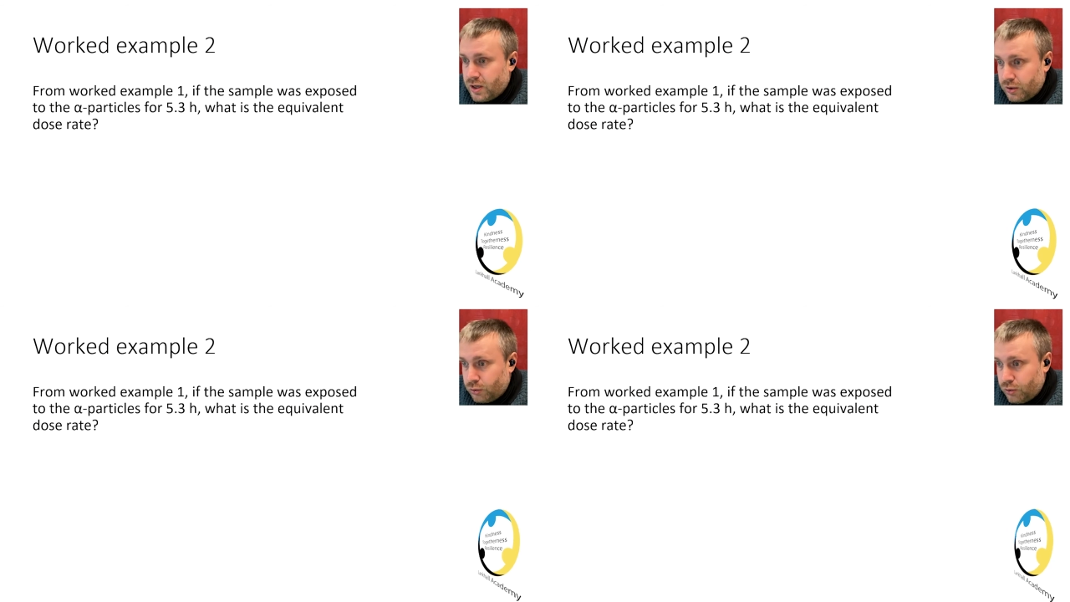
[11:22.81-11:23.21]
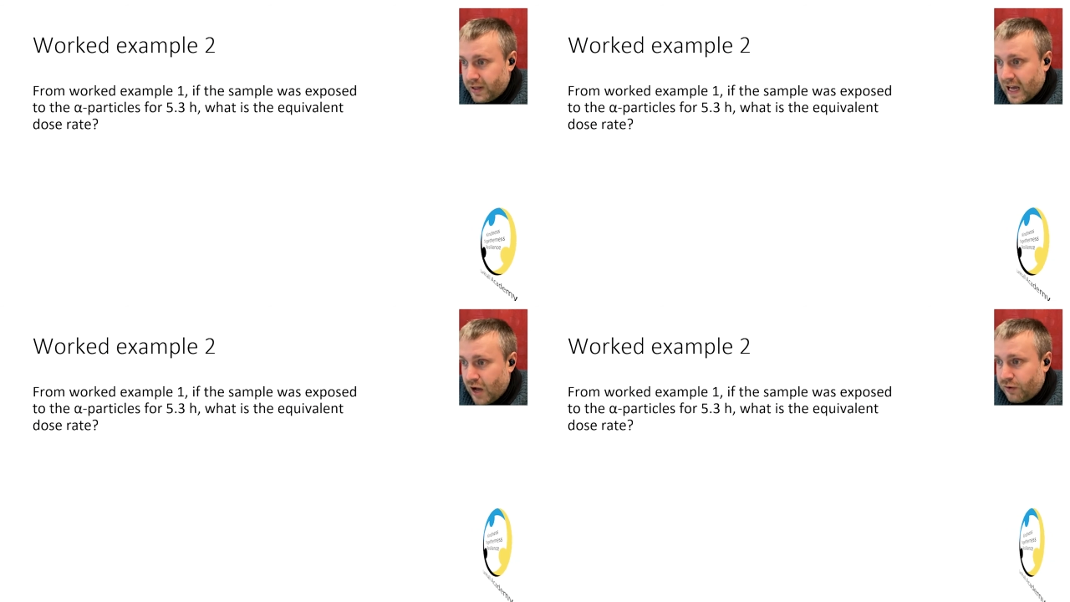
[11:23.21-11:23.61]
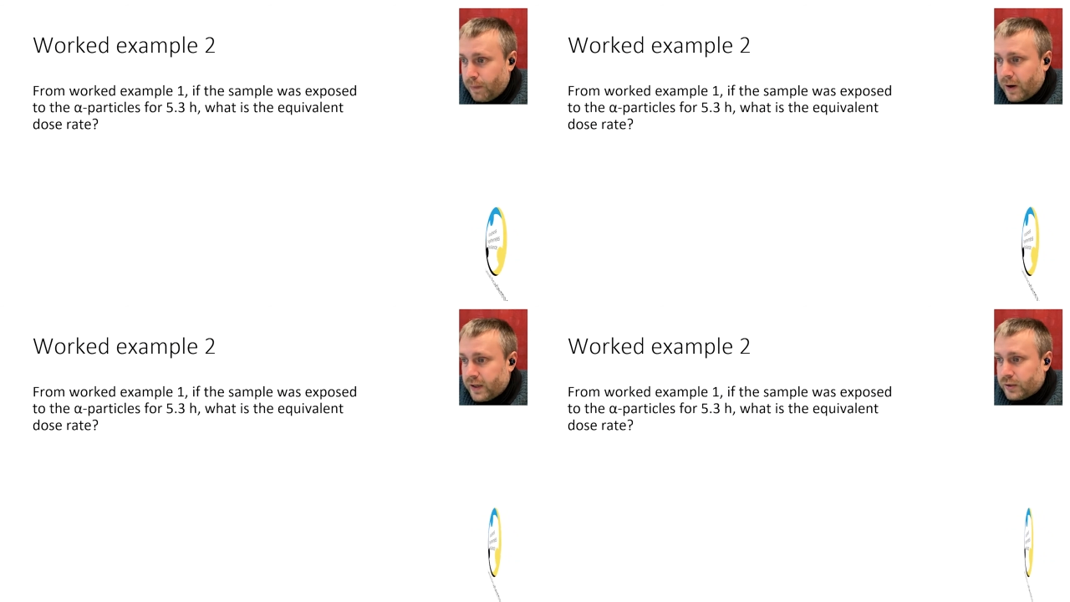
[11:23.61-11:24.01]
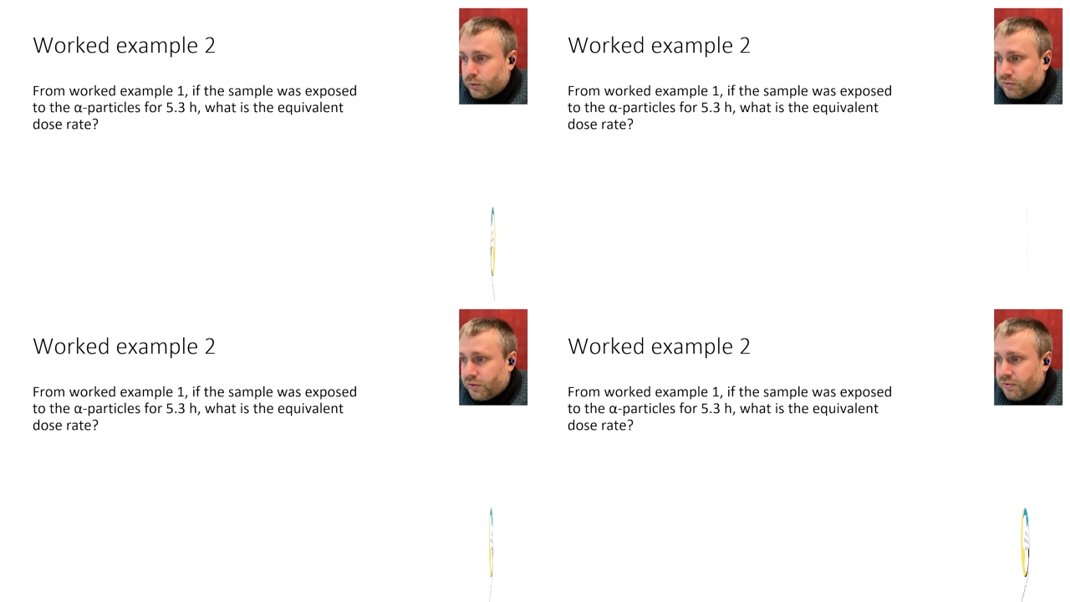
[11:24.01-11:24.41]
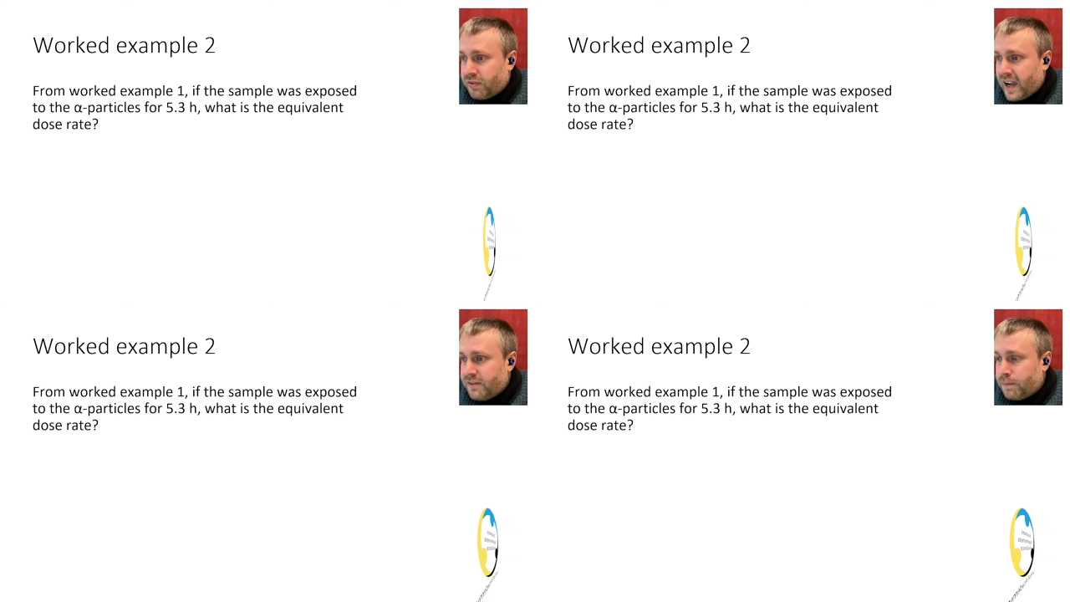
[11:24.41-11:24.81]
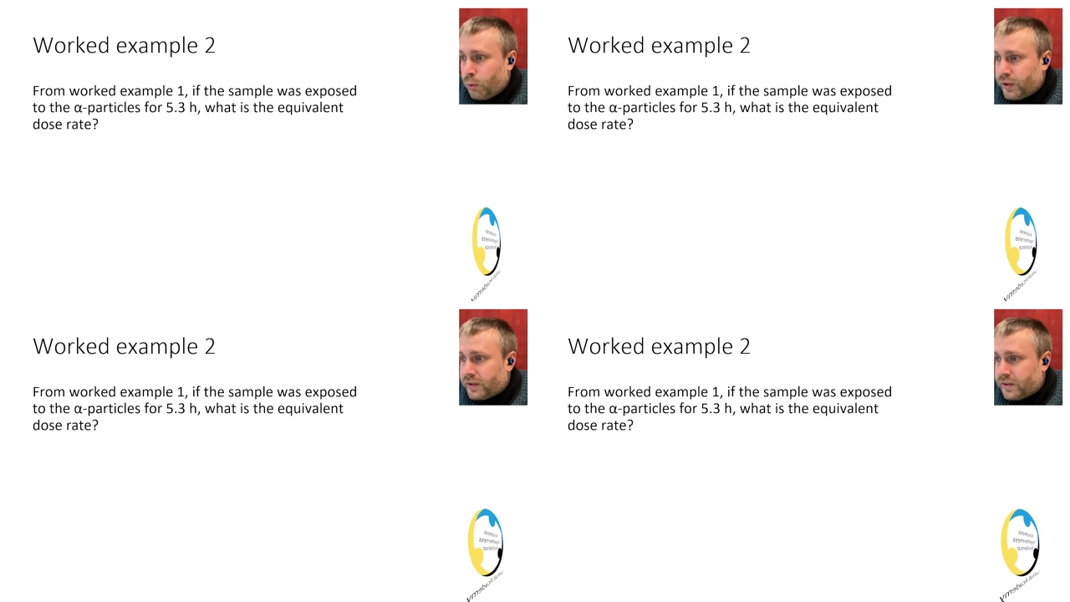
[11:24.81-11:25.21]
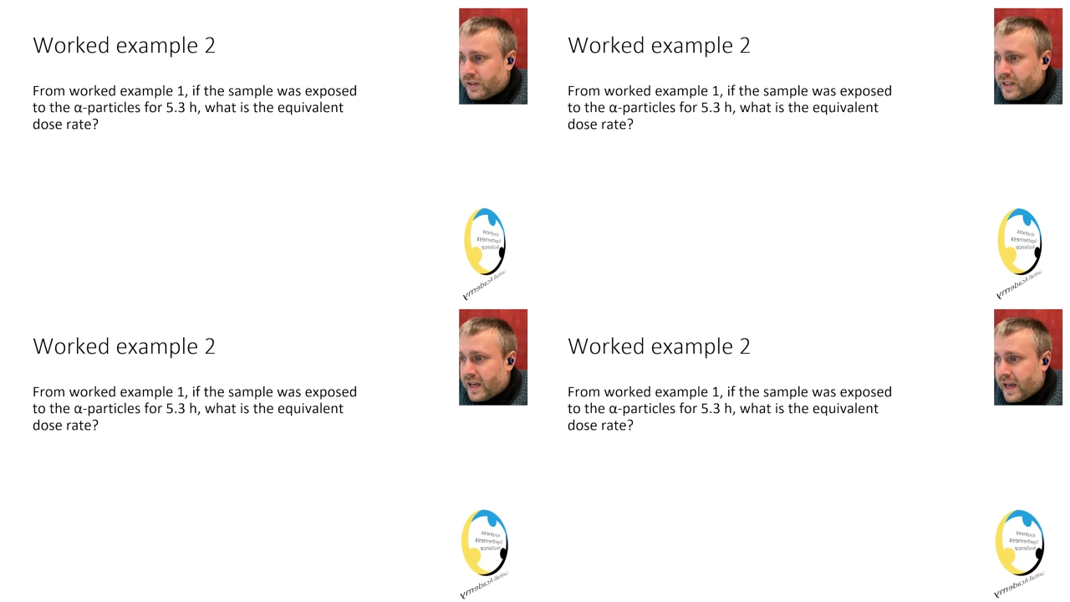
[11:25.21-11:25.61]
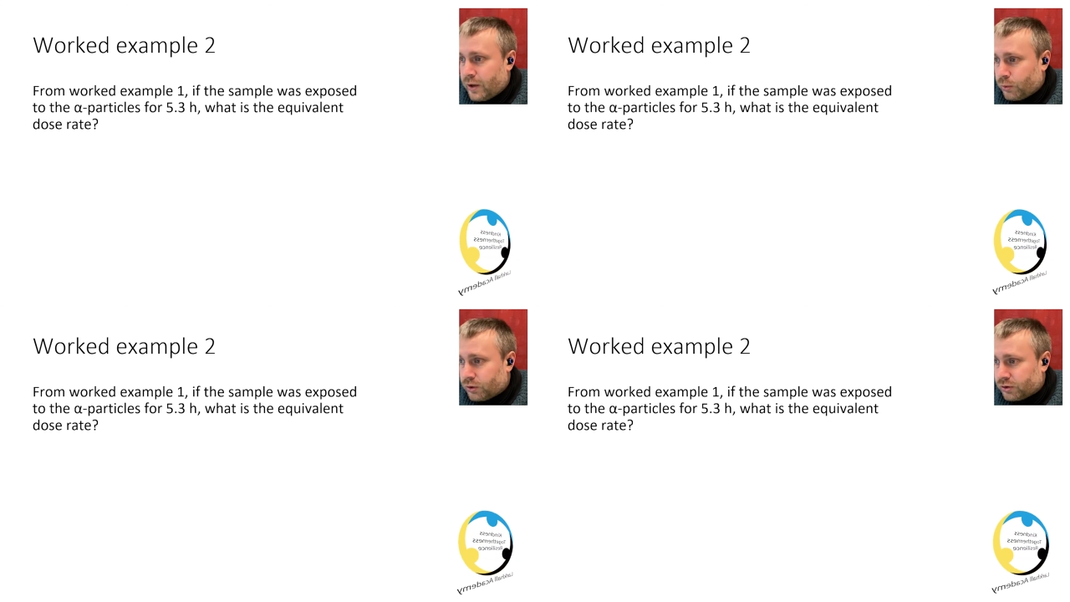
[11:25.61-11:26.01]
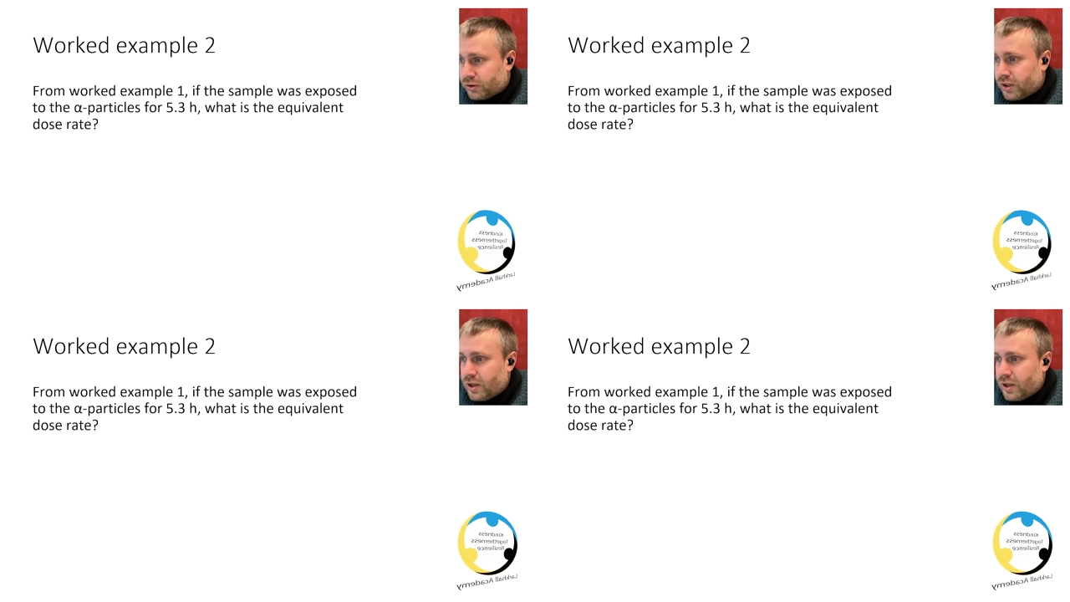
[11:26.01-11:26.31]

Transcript: to the alpha particles for 5.3 hours,